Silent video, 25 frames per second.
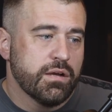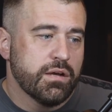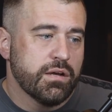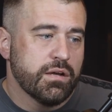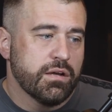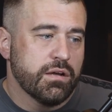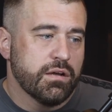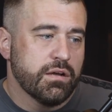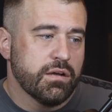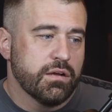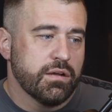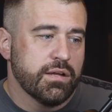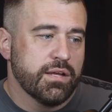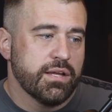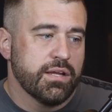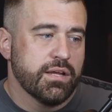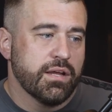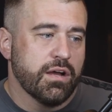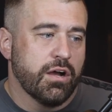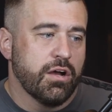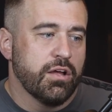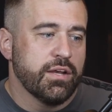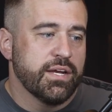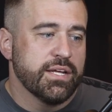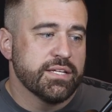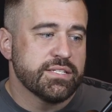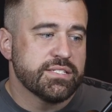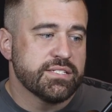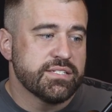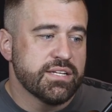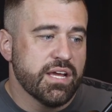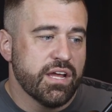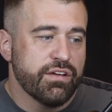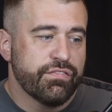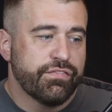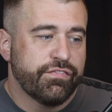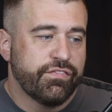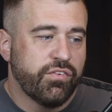Uh, on its
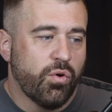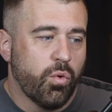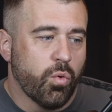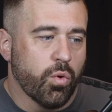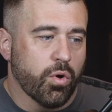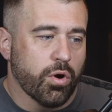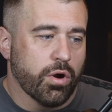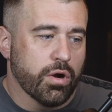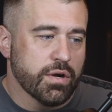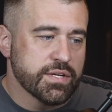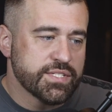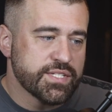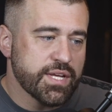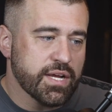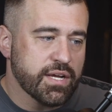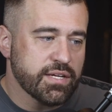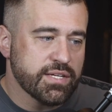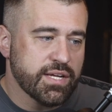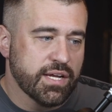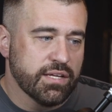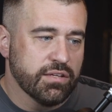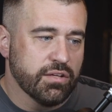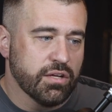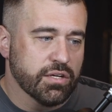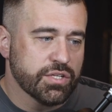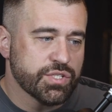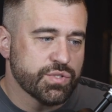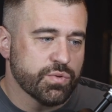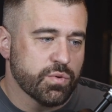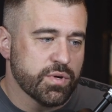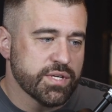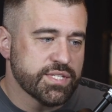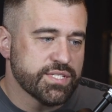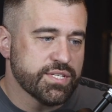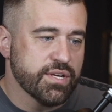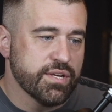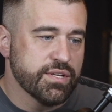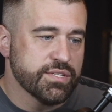day four, second day in Luxor,
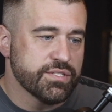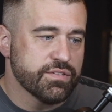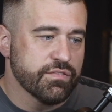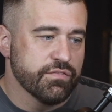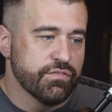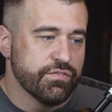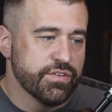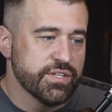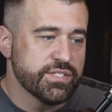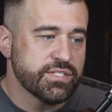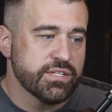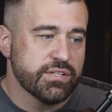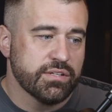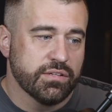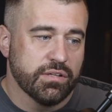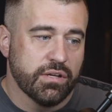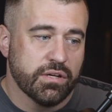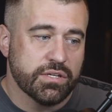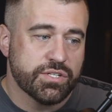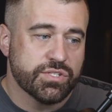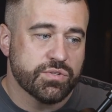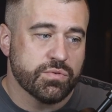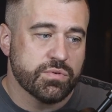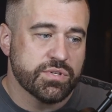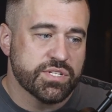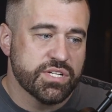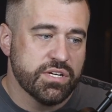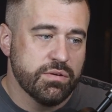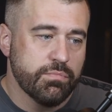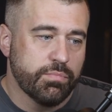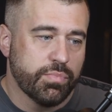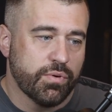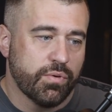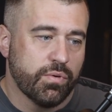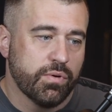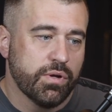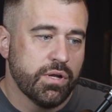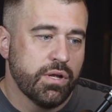it says visit Luxor
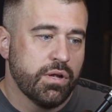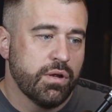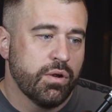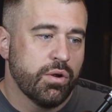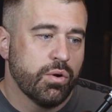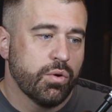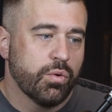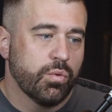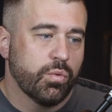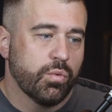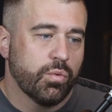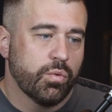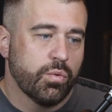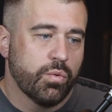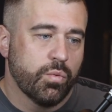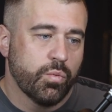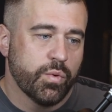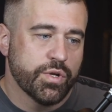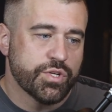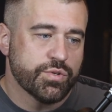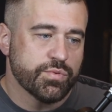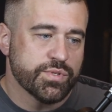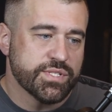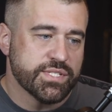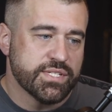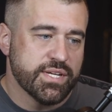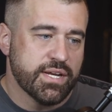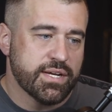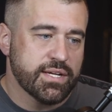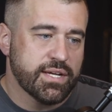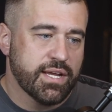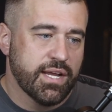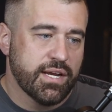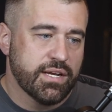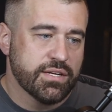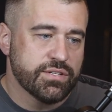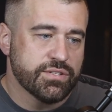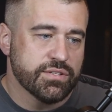Temple, which was
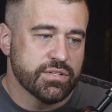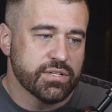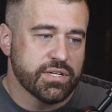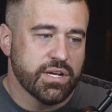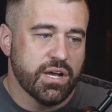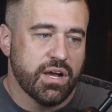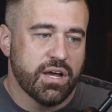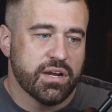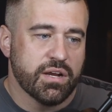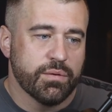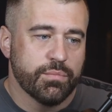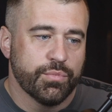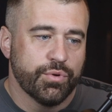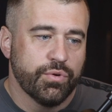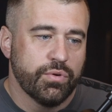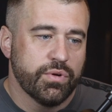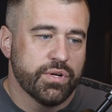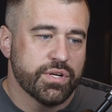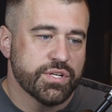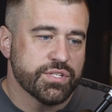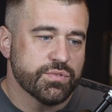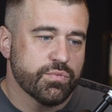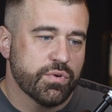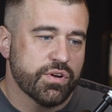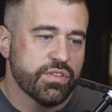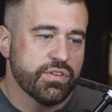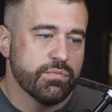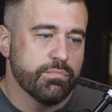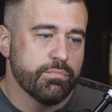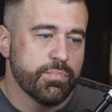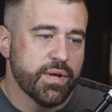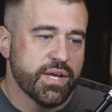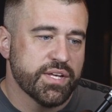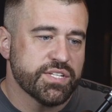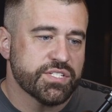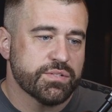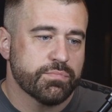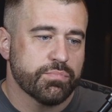dedicated to the god Amun and is one of the
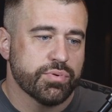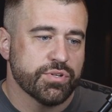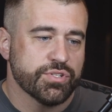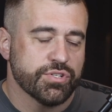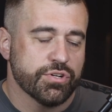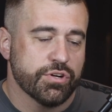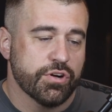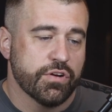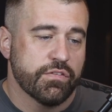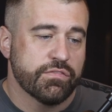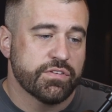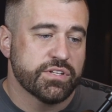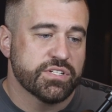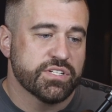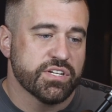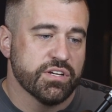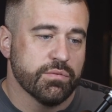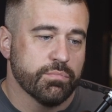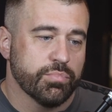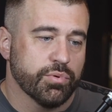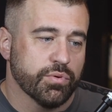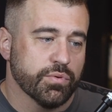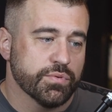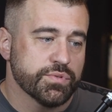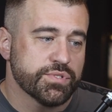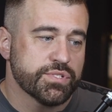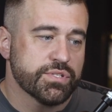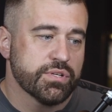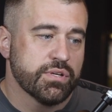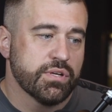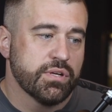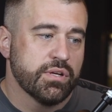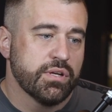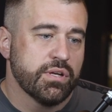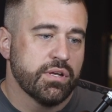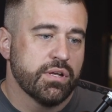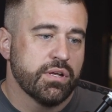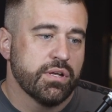best preserved temples
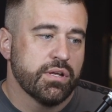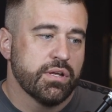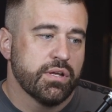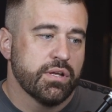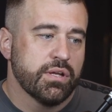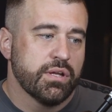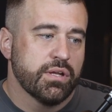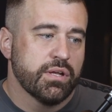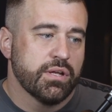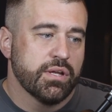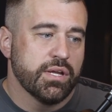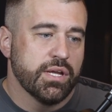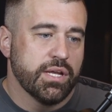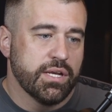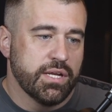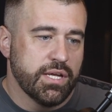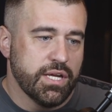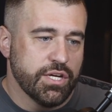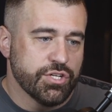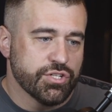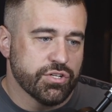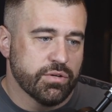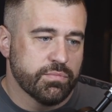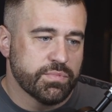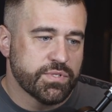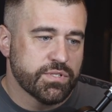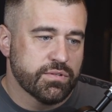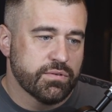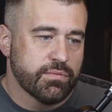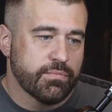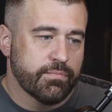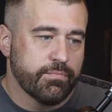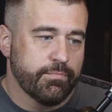in Egypt.